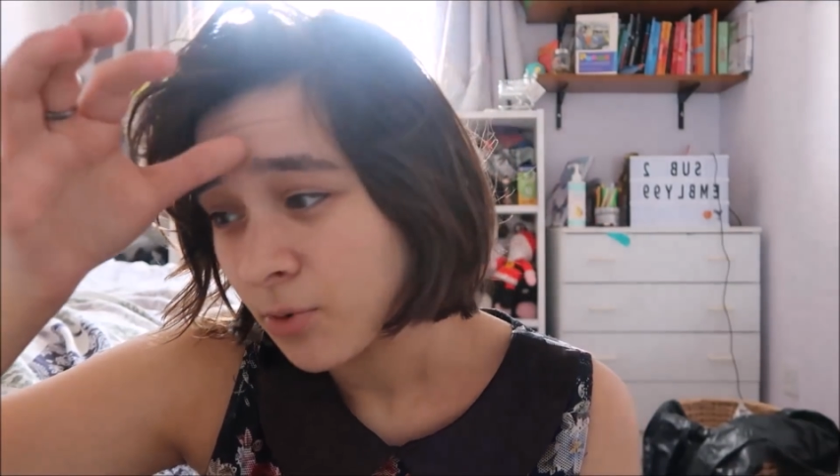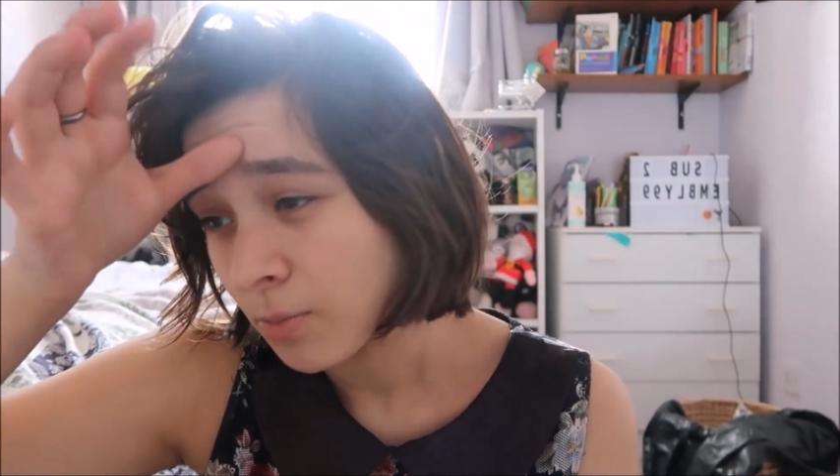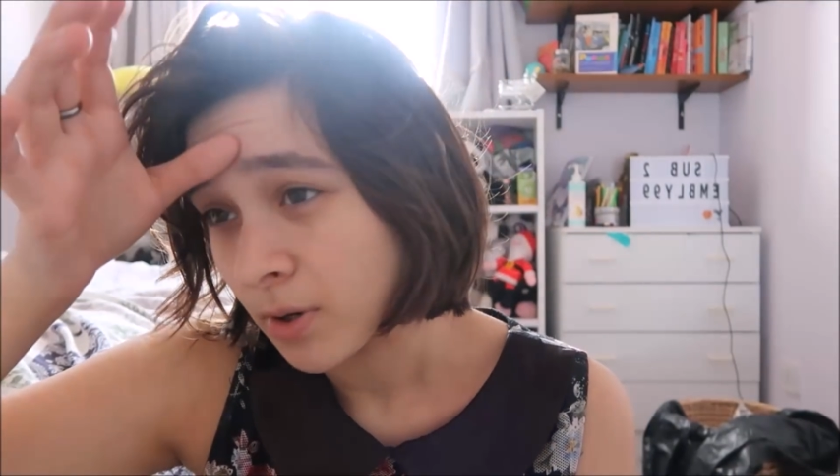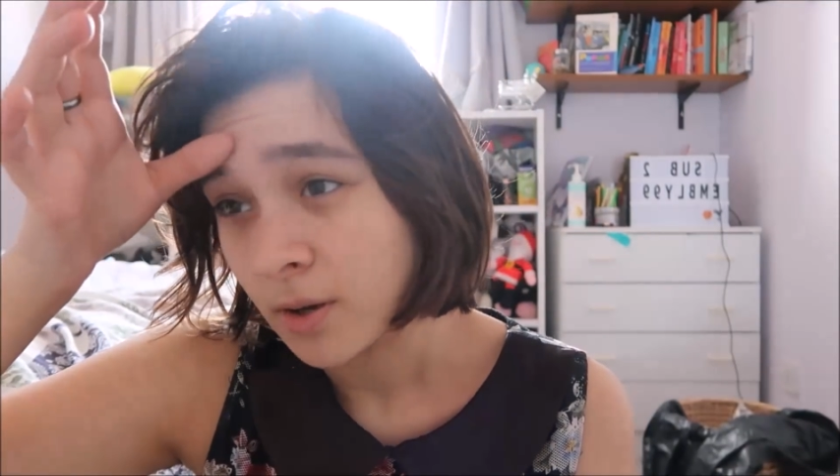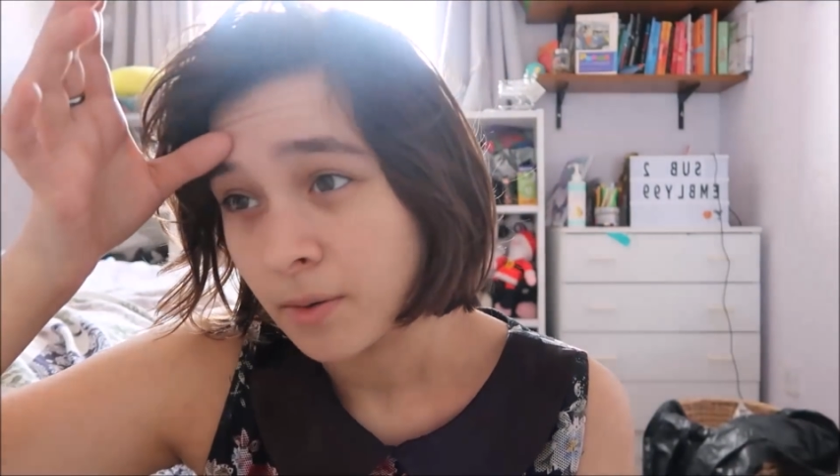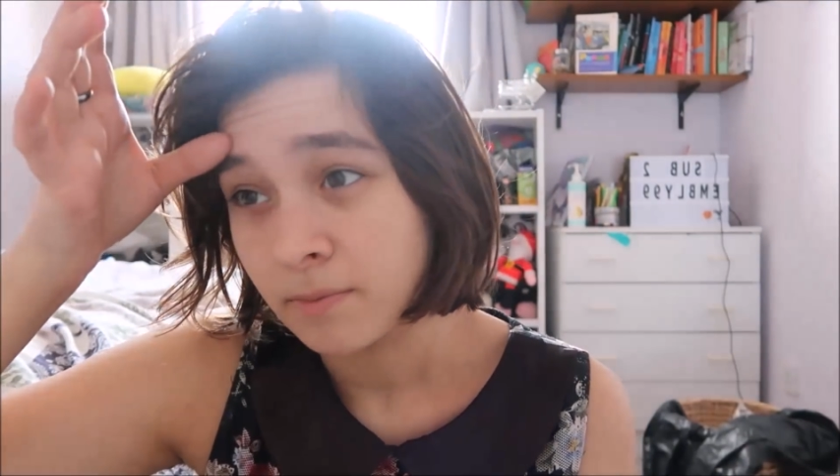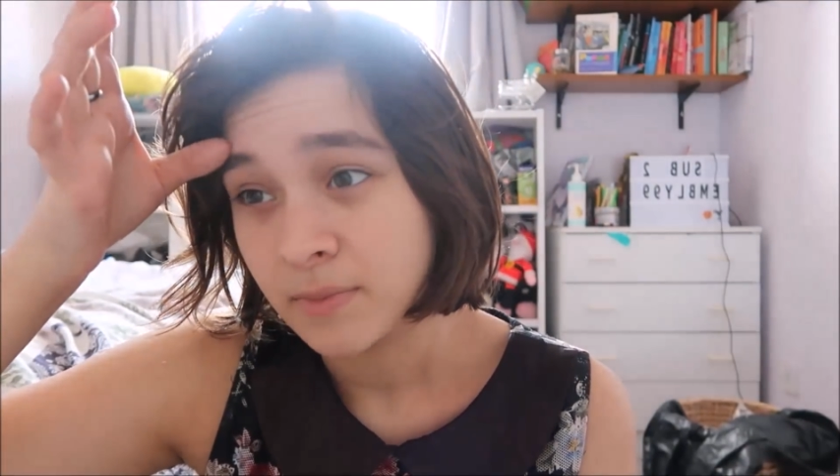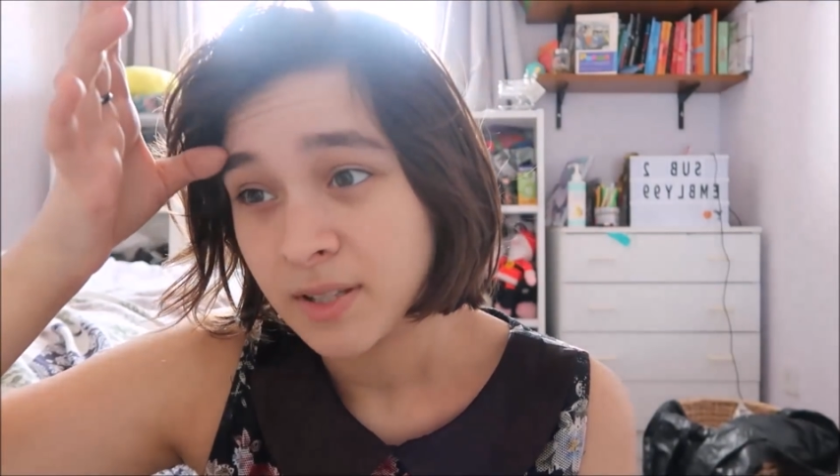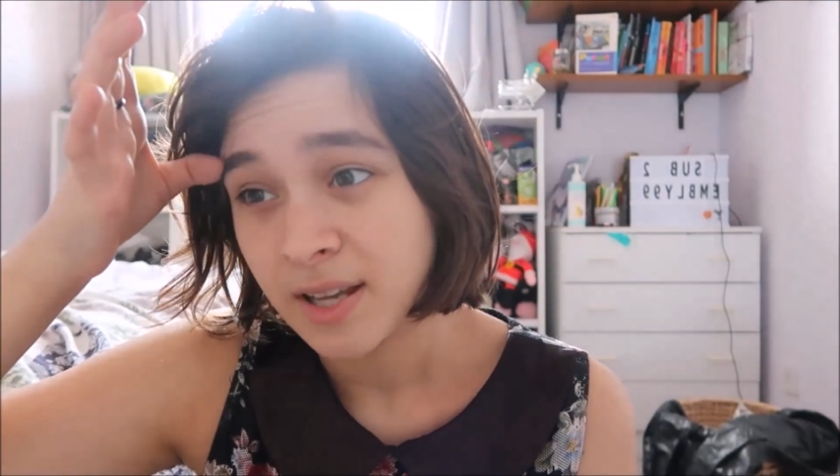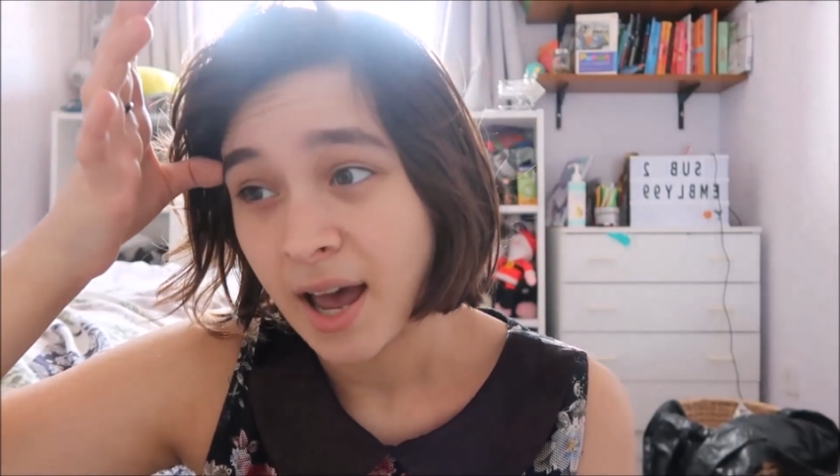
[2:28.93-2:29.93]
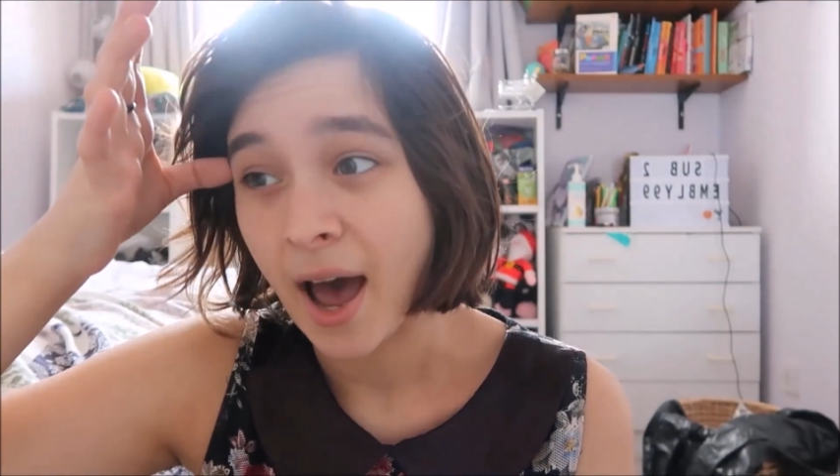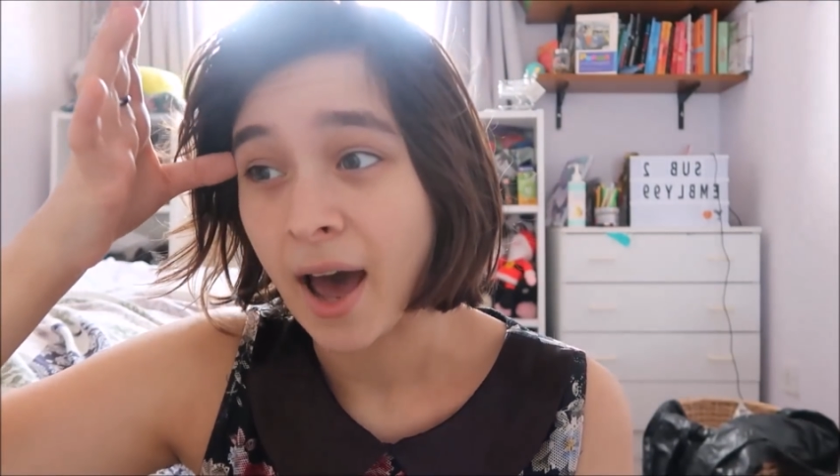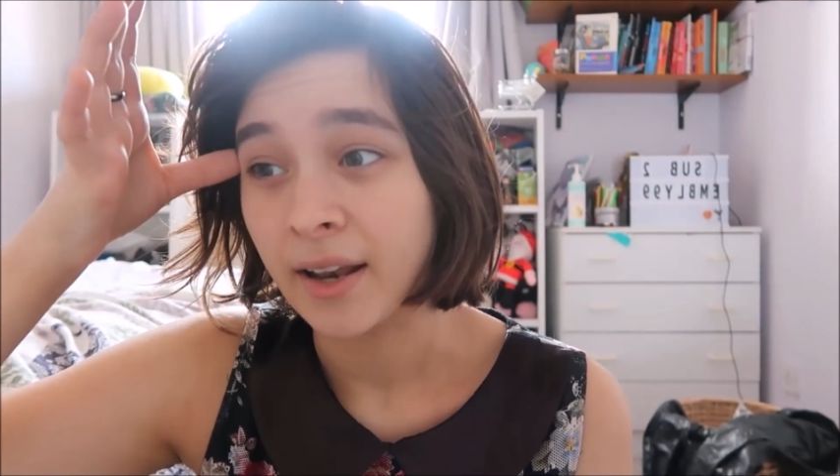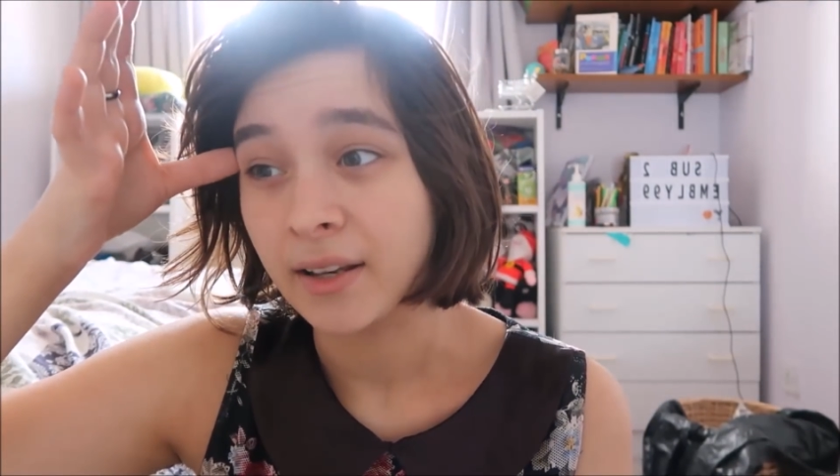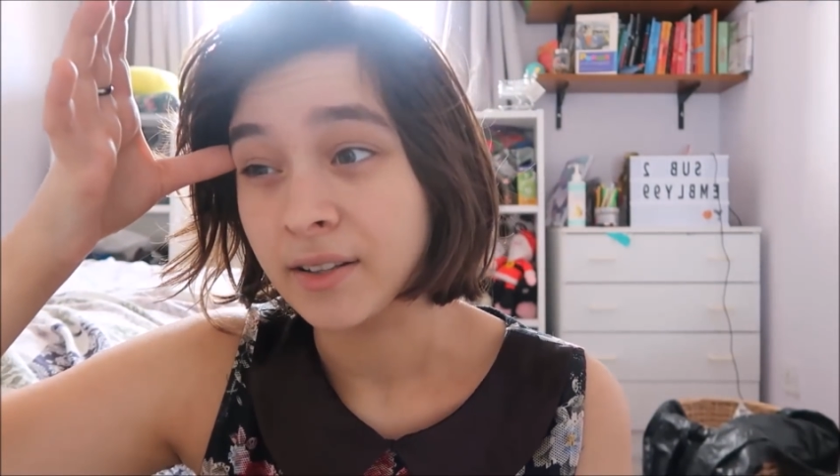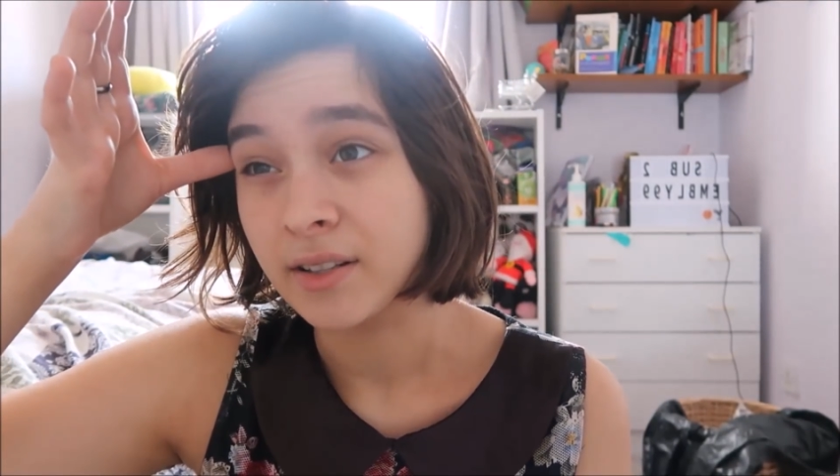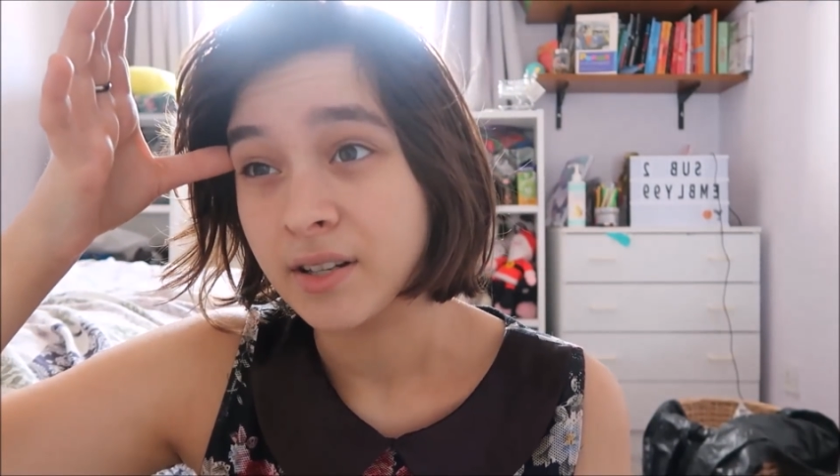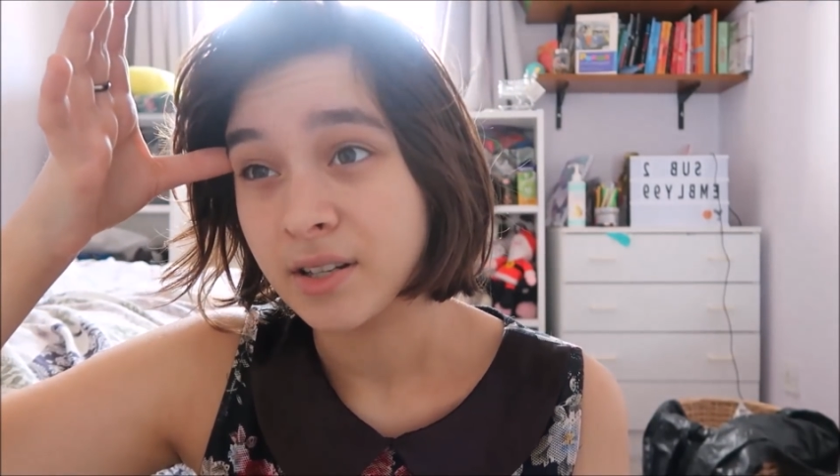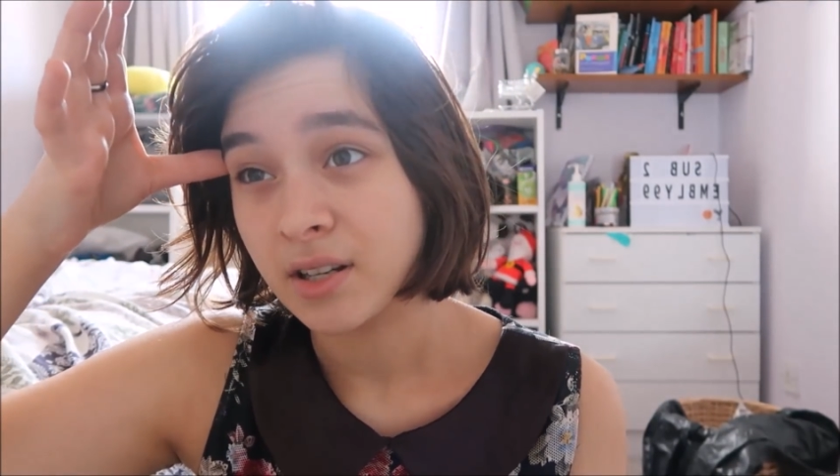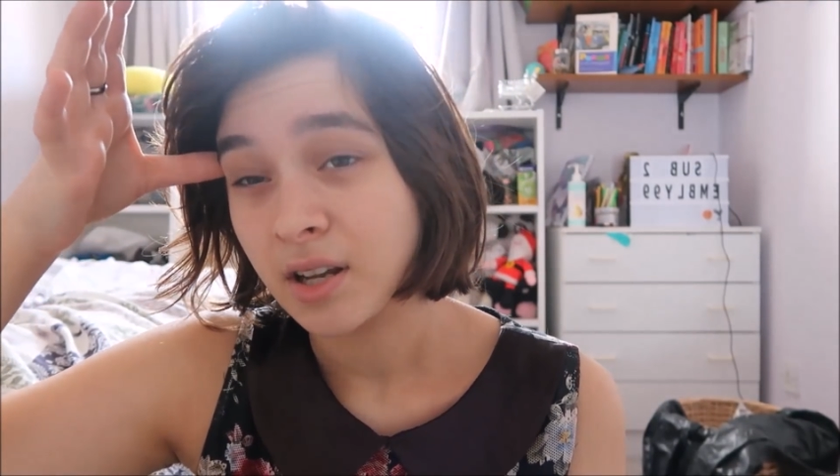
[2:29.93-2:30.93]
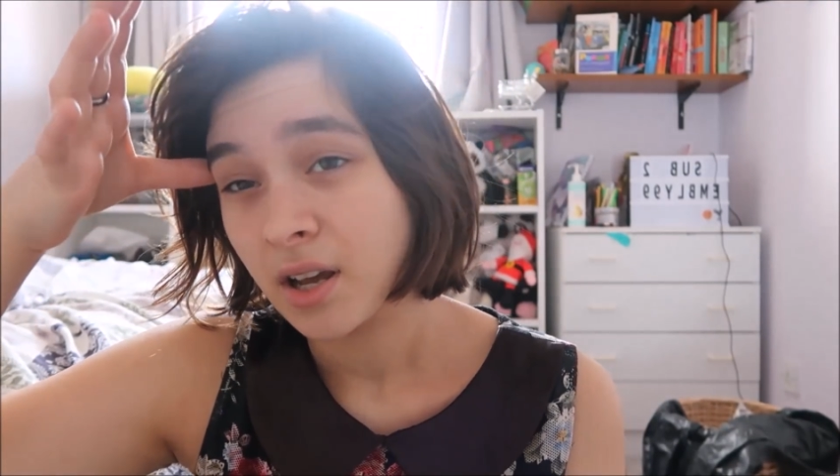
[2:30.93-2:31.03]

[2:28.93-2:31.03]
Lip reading: problems, and